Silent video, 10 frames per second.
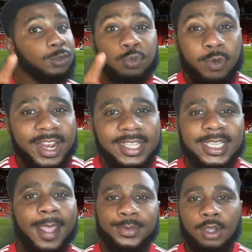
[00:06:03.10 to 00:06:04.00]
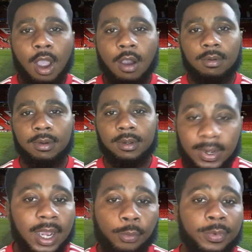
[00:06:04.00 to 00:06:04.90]
really time to go.
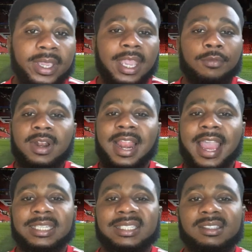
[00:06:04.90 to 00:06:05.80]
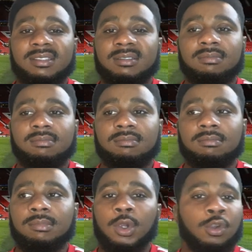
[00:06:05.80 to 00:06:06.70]
But we can relax,
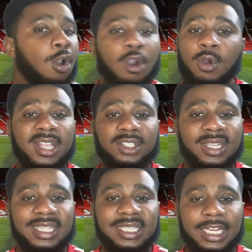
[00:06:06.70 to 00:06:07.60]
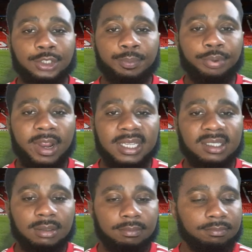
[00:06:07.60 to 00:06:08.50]
go into the international
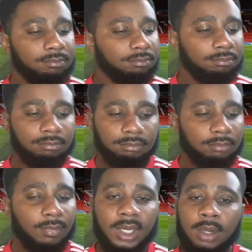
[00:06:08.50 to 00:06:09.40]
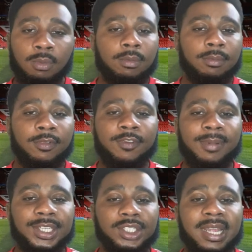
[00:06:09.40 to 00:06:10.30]
break.
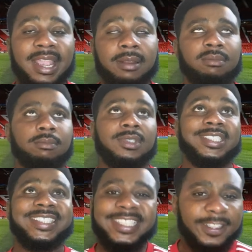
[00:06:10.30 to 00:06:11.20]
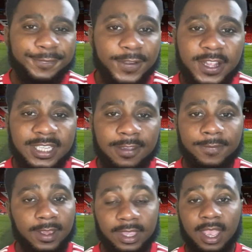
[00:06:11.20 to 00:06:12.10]
Manchester United sitting
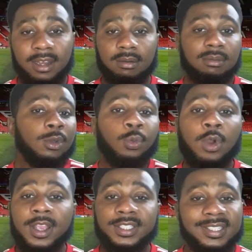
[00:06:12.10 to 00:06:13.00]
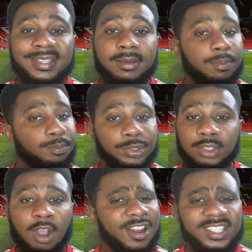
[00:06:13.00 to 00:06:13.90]
13th. Again, the worst
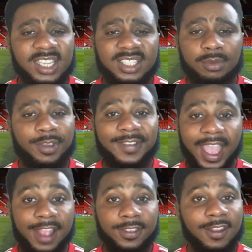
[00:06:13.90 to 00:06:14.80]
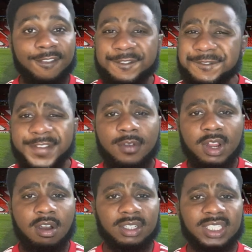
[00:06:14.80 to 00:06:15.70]
start of the season we've had in a
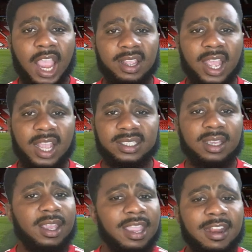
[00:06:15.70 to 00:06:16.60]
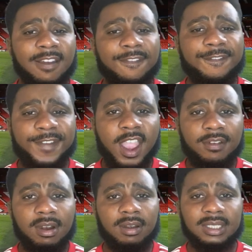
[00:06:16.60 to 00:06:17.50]
very long time, guys. In a
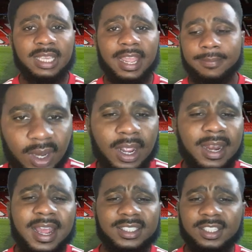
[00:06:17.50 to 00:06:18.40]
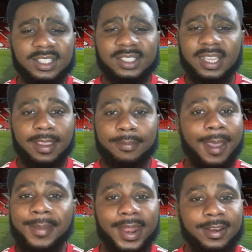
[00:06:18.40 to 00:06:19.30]
very long time. And let's just say,
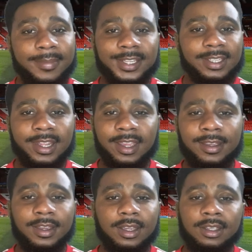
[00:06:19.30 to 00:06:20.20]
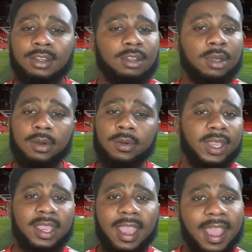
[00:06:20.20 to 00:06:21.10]
my man in the match today, you know
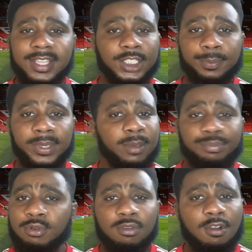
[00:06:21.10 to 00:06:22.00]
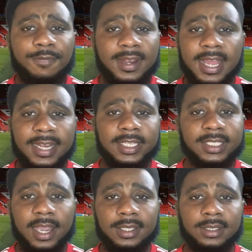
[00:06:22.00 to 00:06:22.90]
it has to be Bruno
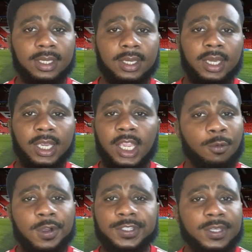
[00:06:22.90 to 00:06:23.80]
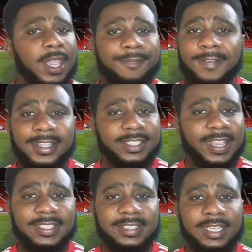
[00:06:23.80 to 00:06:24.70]
Fernandes, guys. He was
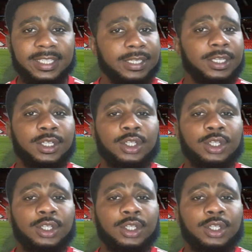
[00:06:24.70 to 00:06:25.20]
fantastic.